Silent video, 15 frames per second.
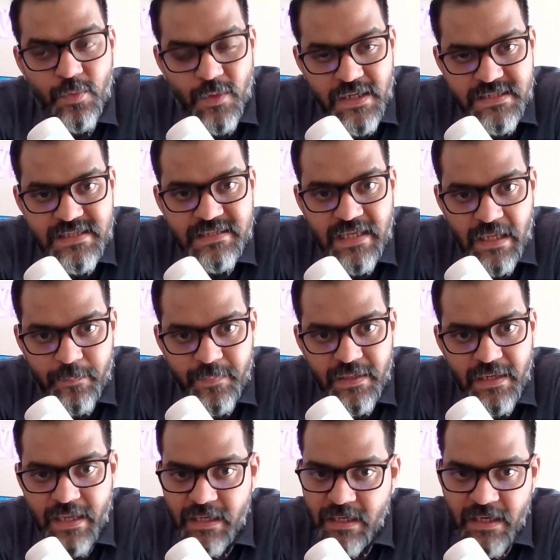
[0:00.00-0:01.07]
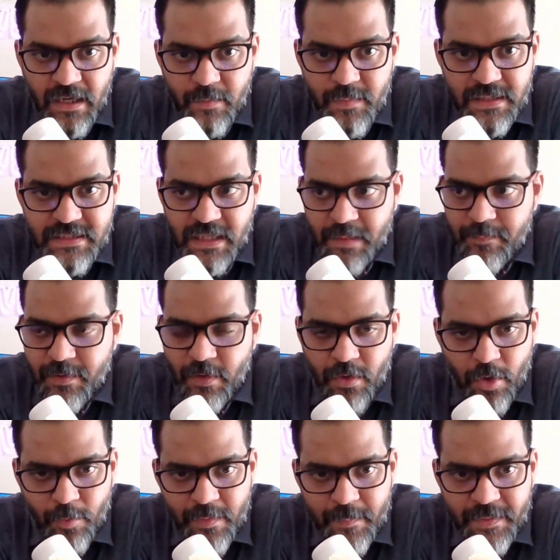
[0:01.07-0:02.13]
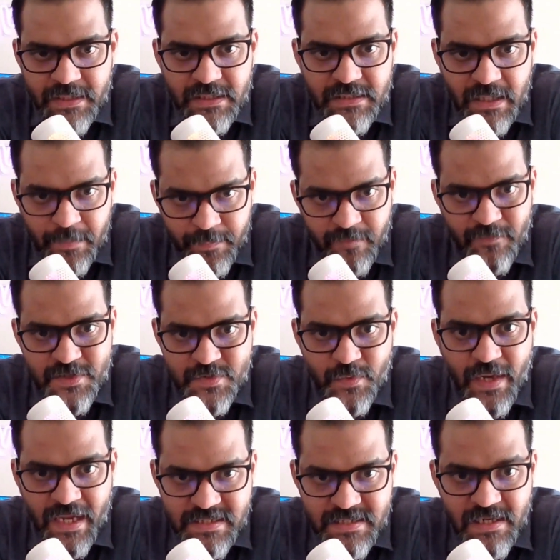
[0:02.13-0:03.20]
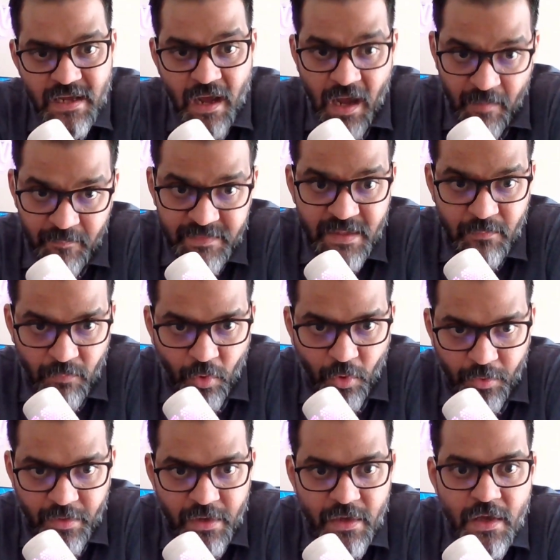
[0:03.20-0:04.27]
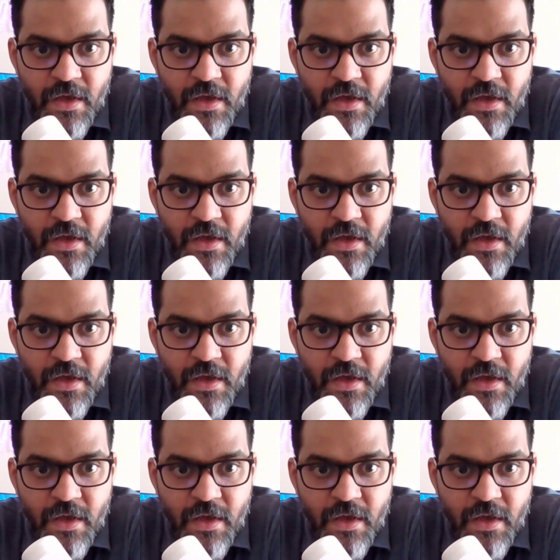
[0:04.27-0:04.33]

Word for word: towards a therapy like a herbal therapy or a homeopathy therapy which would actually harm them more